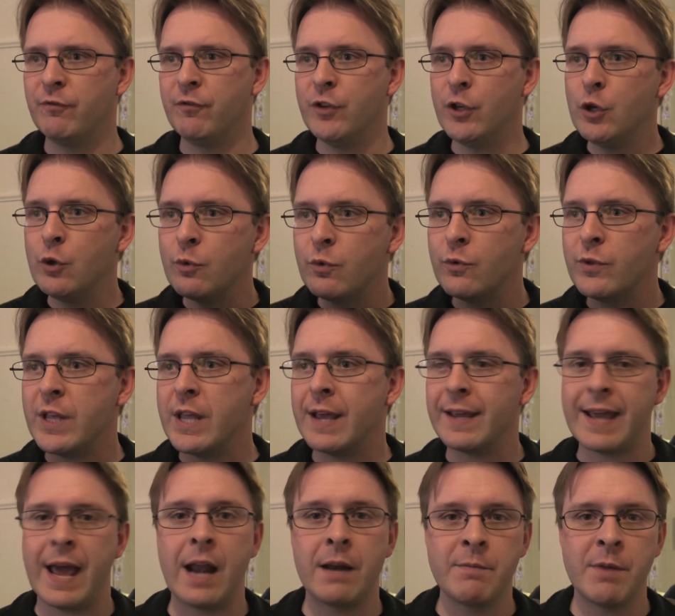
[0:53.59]
view the
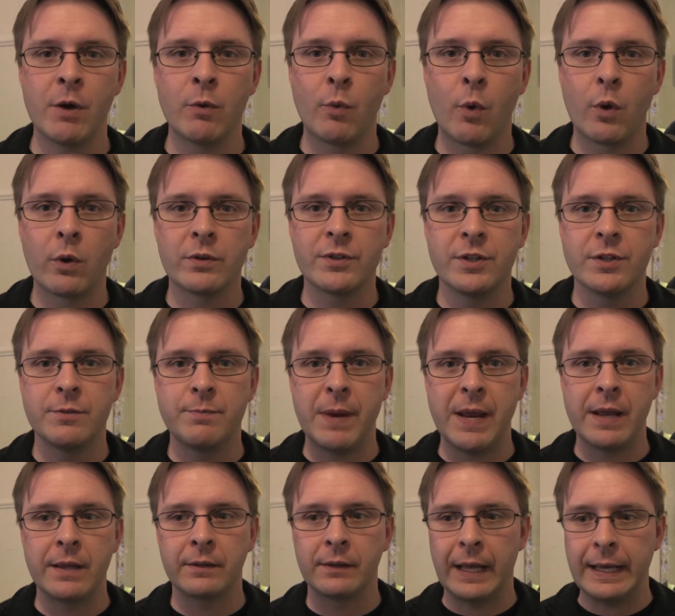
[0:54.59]
Academy Awards as
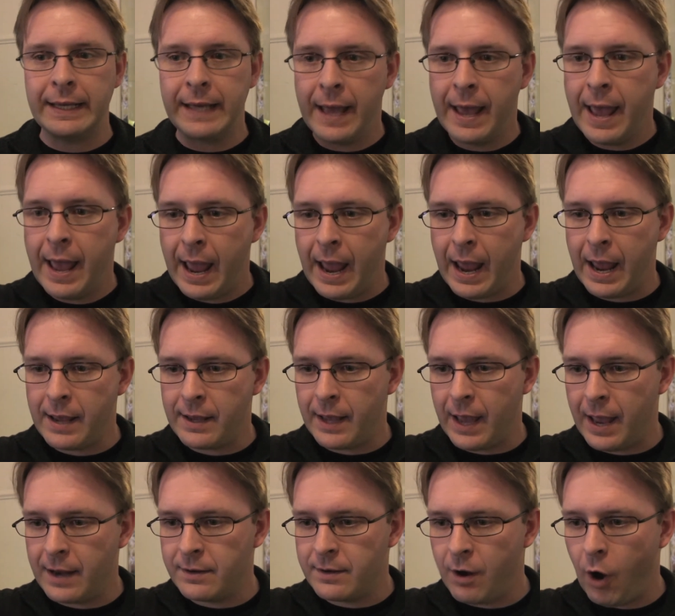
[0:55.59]
being like
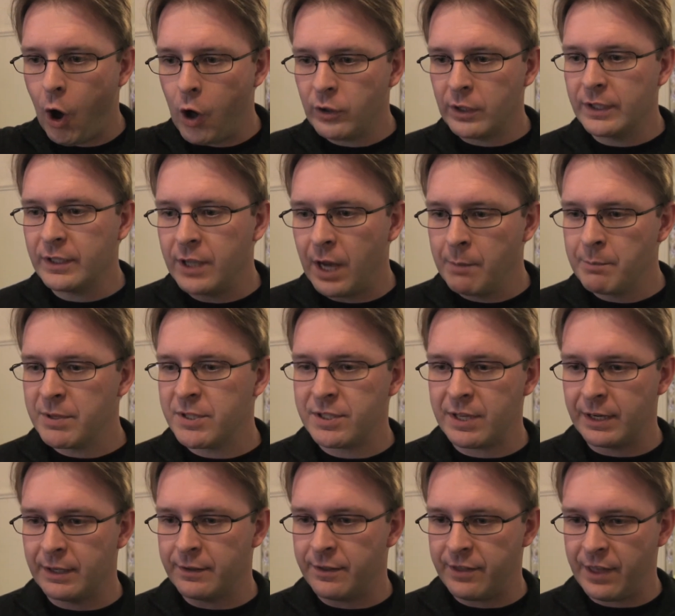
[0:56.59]
an
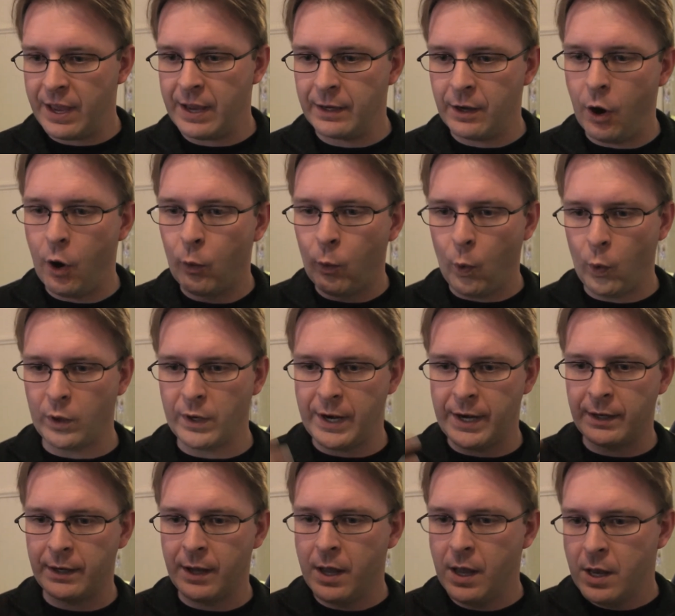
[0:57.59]
all-encompassing thing
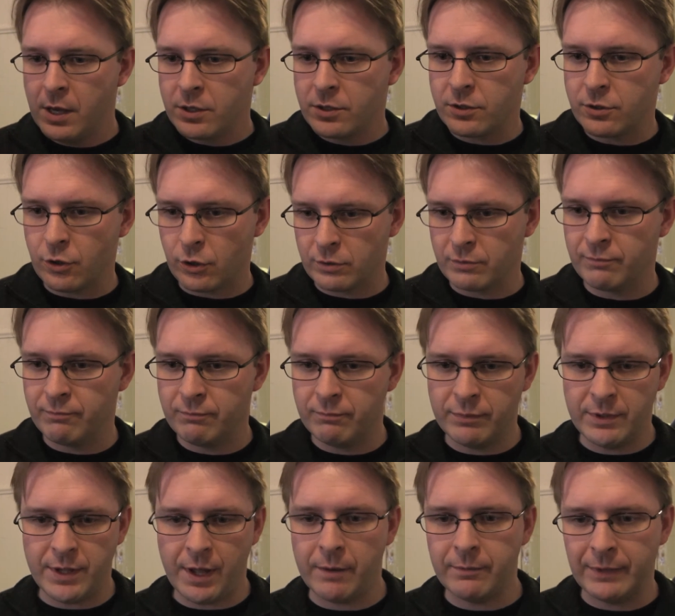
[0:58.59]
awarding
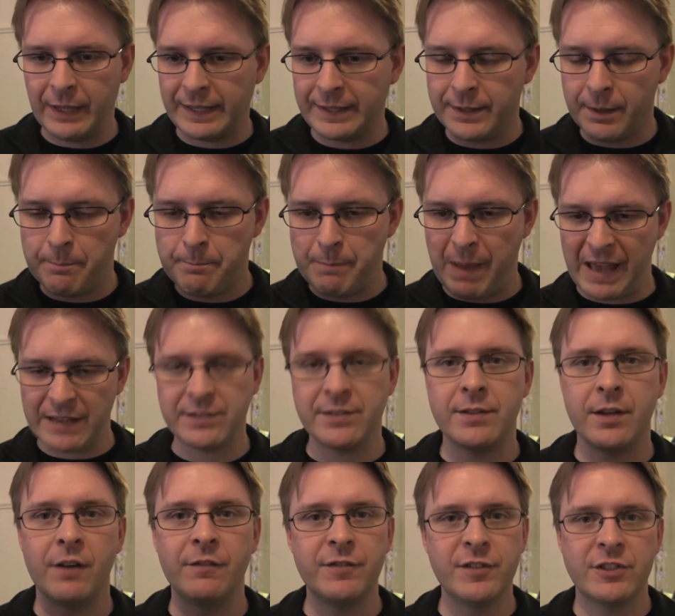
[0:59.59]
certain, like, the
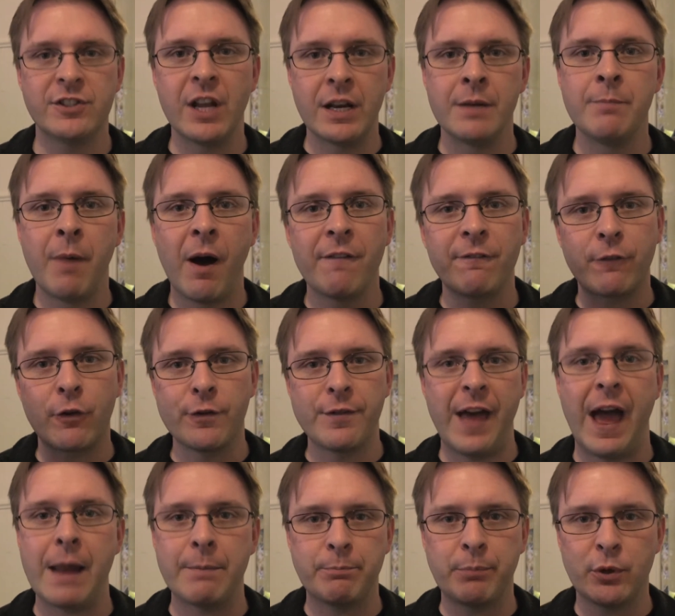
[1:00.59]
best of cinema for
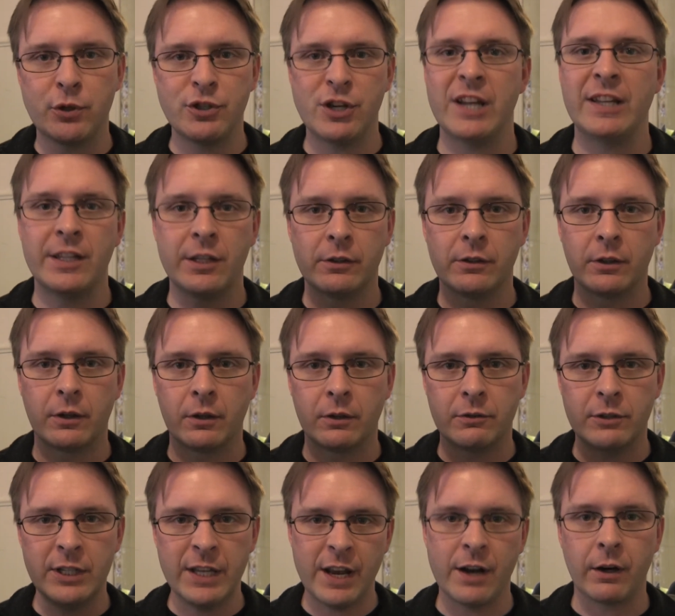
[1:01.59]
that particular
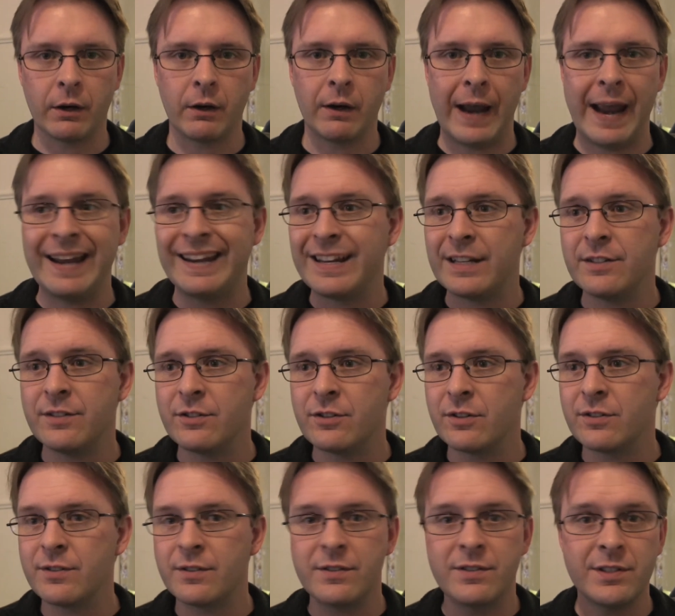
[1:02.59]
year, and it's
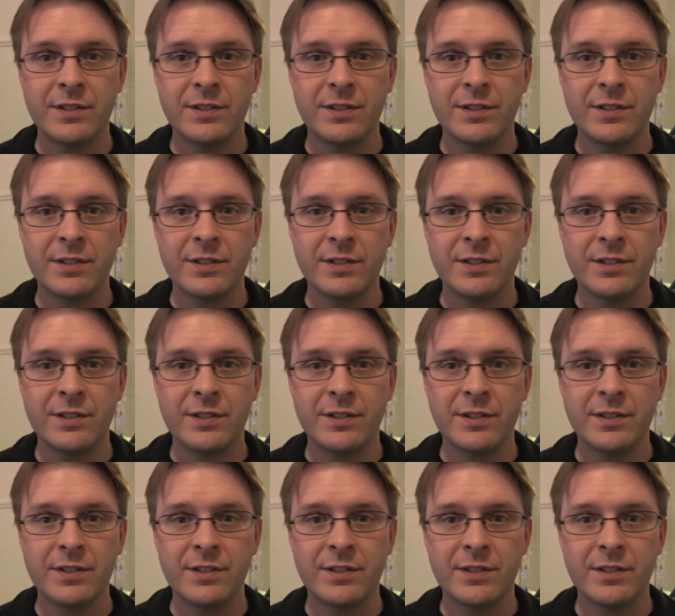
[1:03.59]
just